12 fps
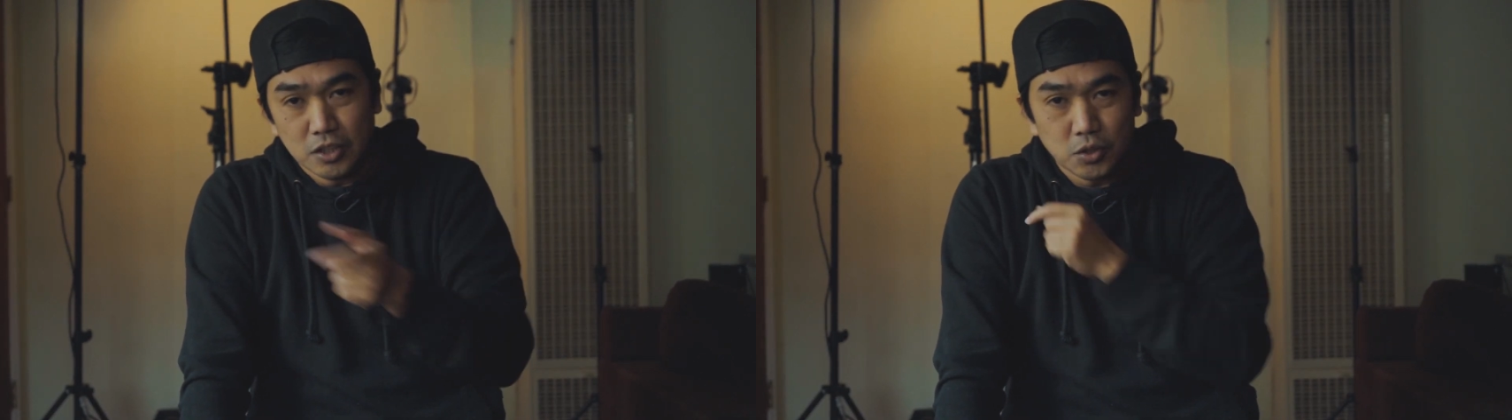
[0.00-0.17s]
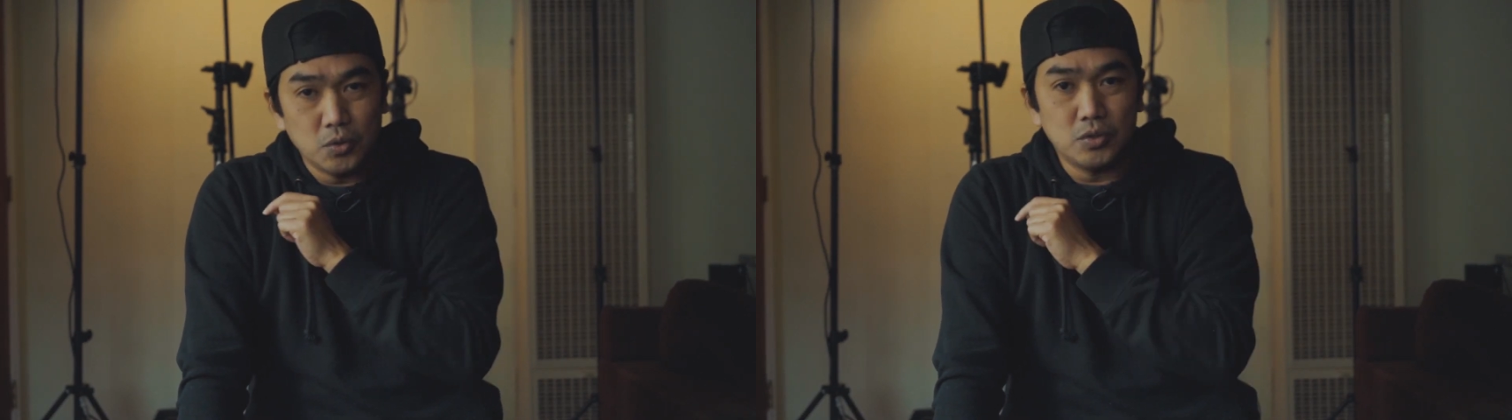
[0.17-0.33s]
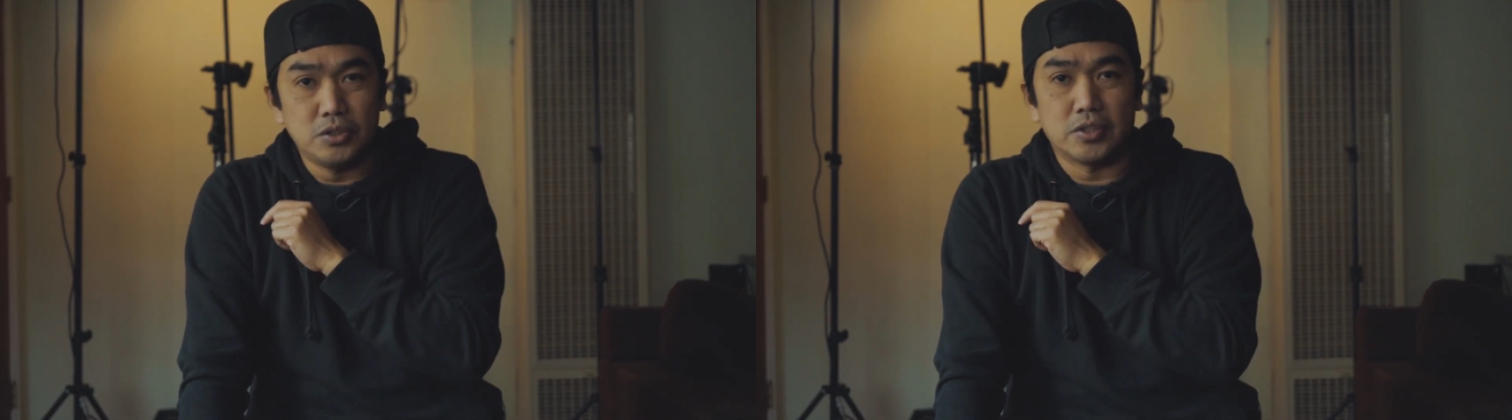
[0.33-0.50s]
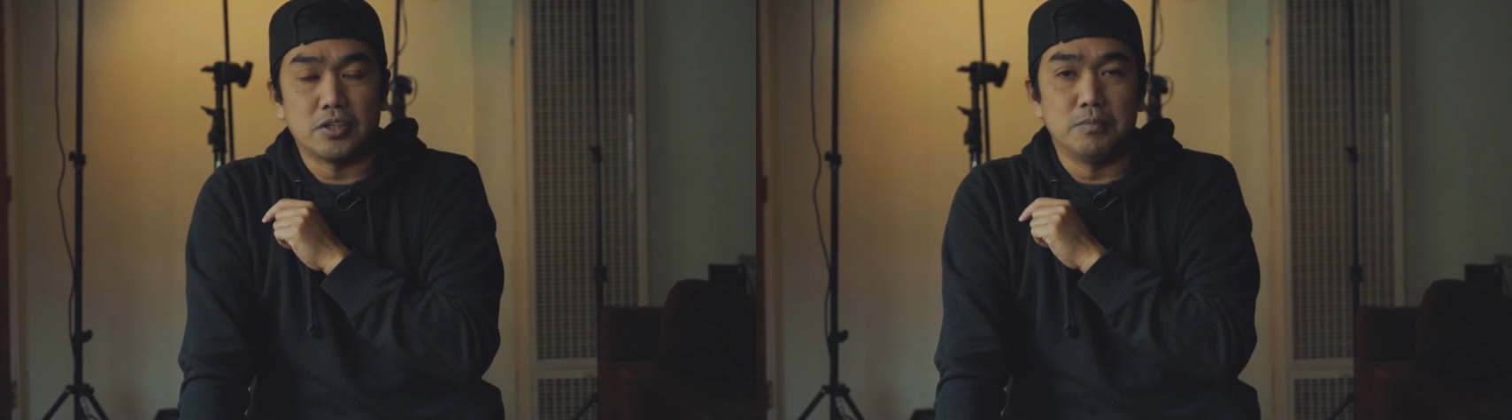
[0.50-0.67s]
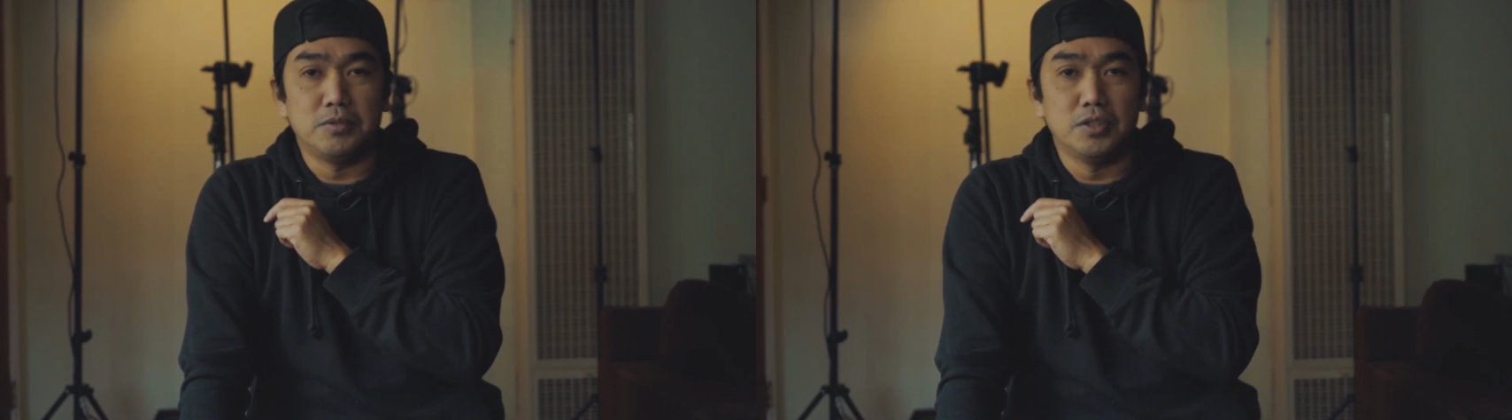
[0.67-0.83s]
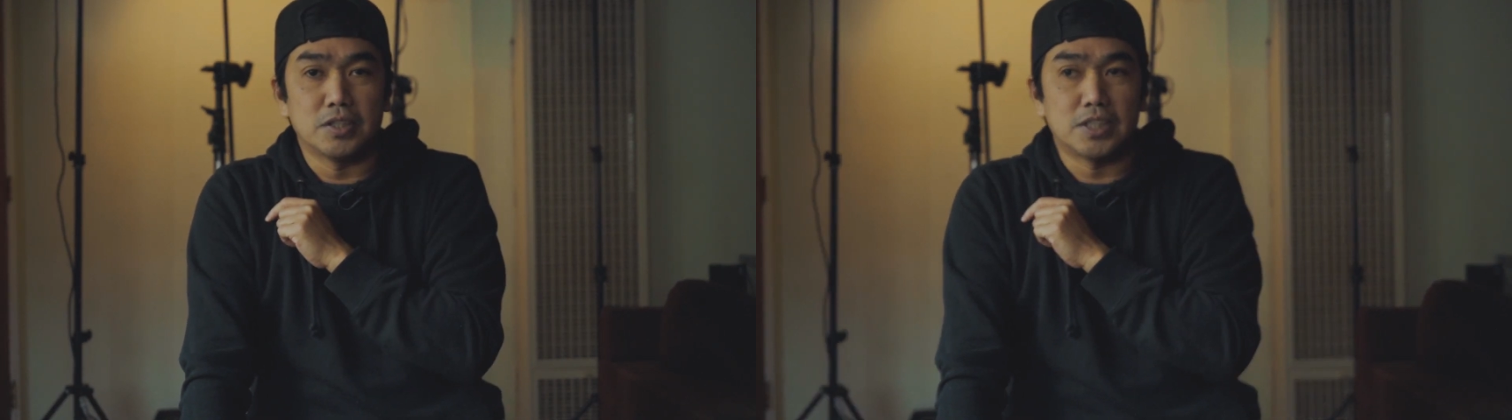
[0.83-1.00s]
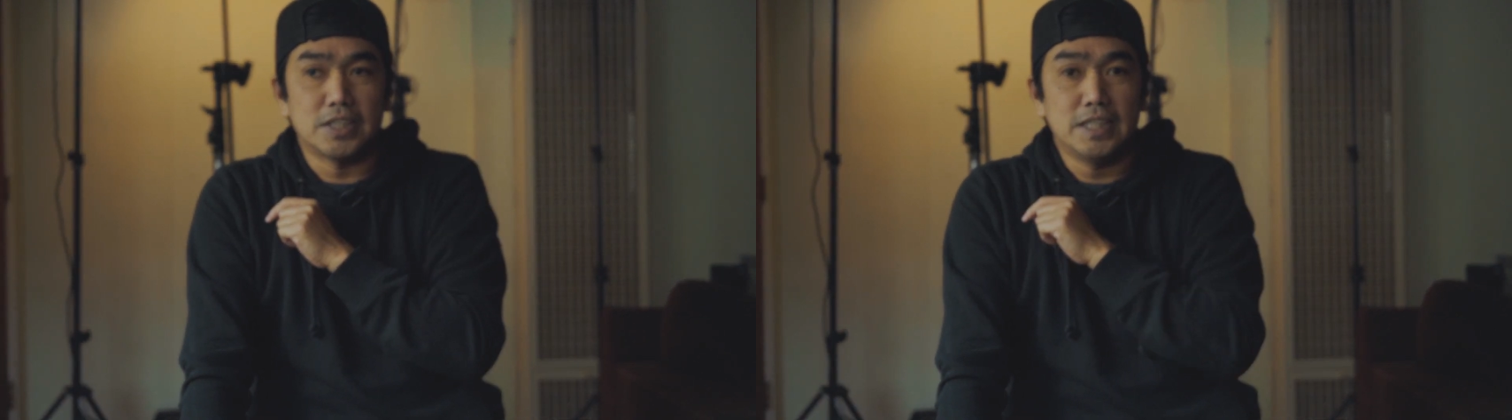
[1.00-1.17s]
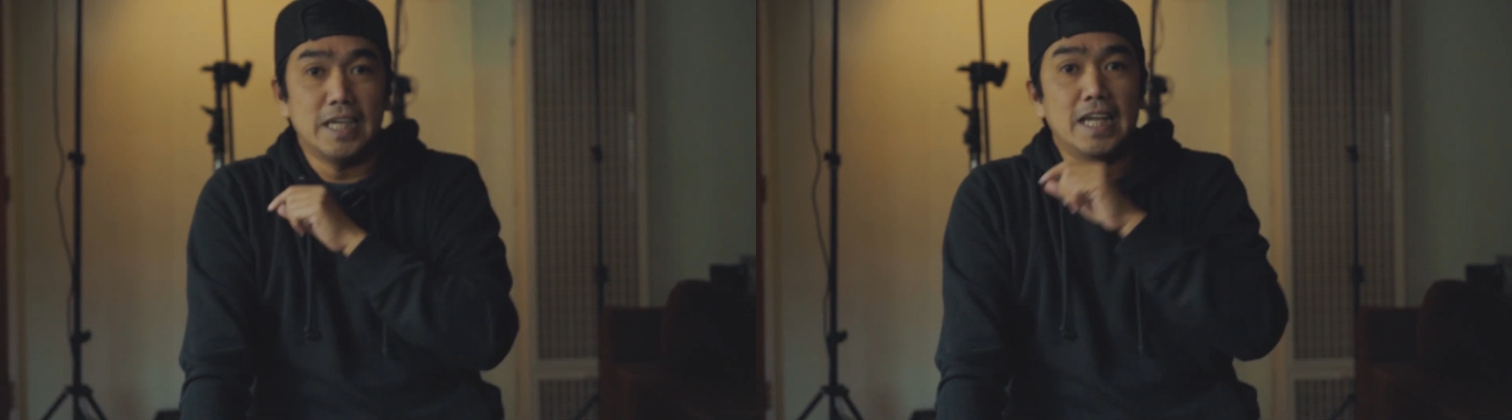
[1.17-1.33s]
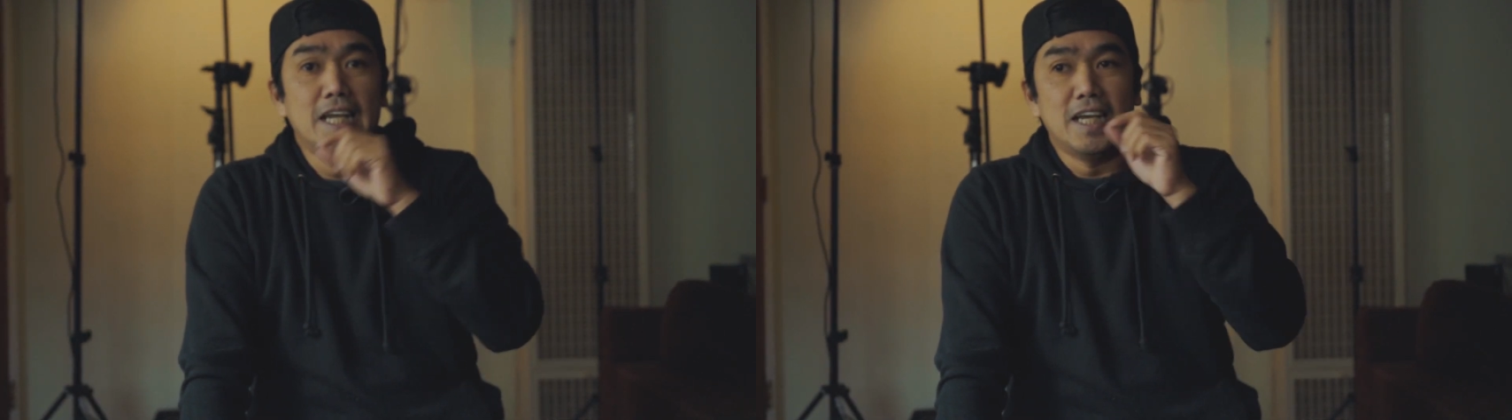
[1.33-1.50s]
to your computer
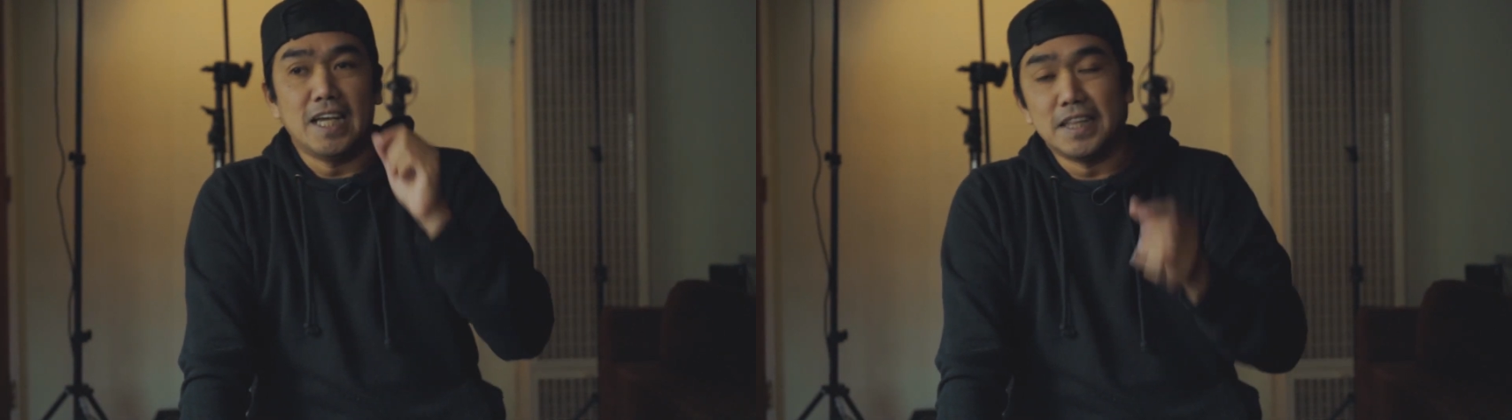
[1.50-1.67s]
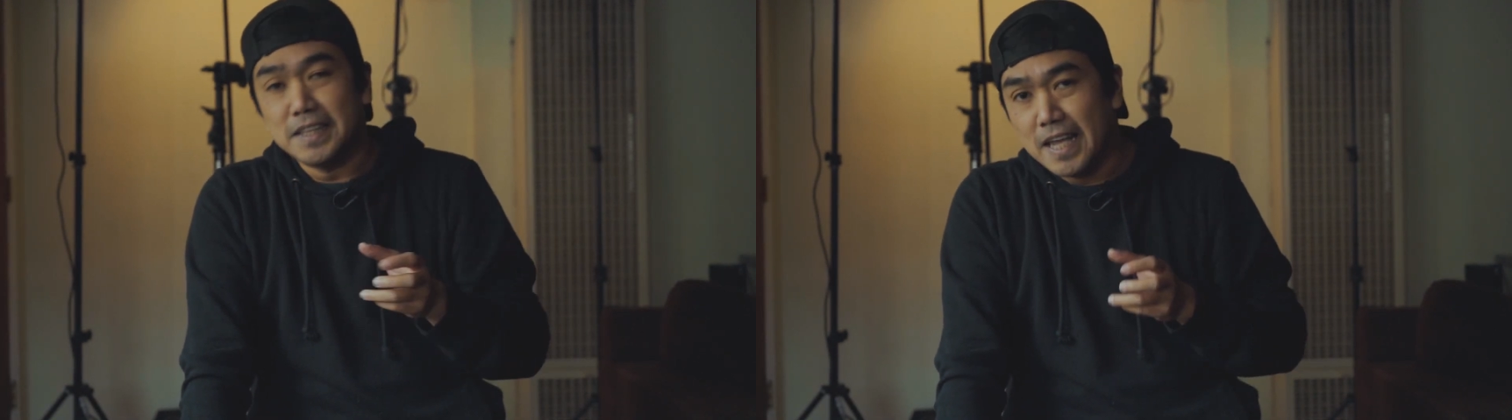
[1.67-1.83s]
and